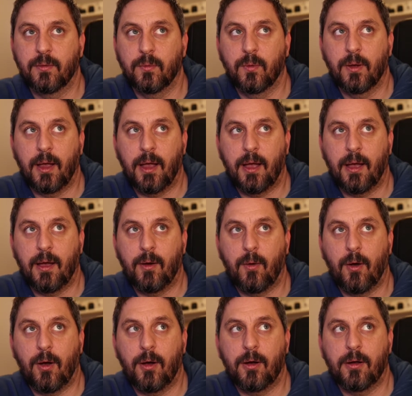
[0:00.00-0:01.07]

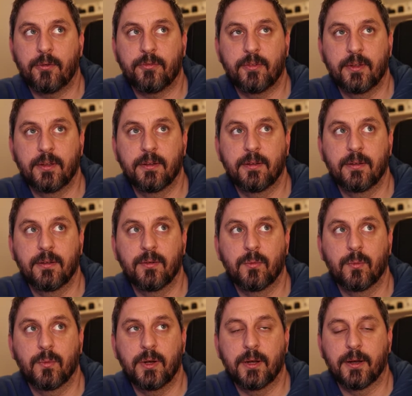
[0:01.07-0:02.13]
how often
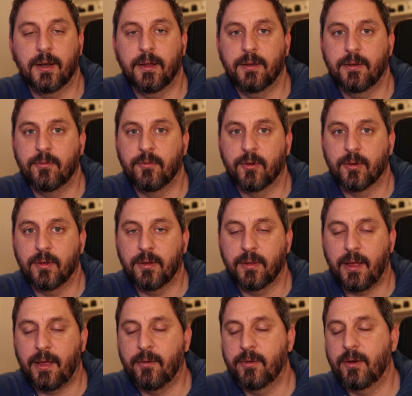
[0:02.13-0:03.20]

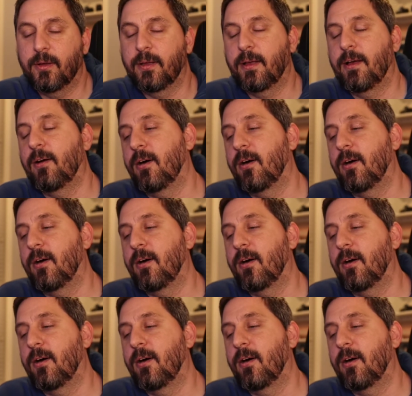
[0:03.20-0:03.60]
how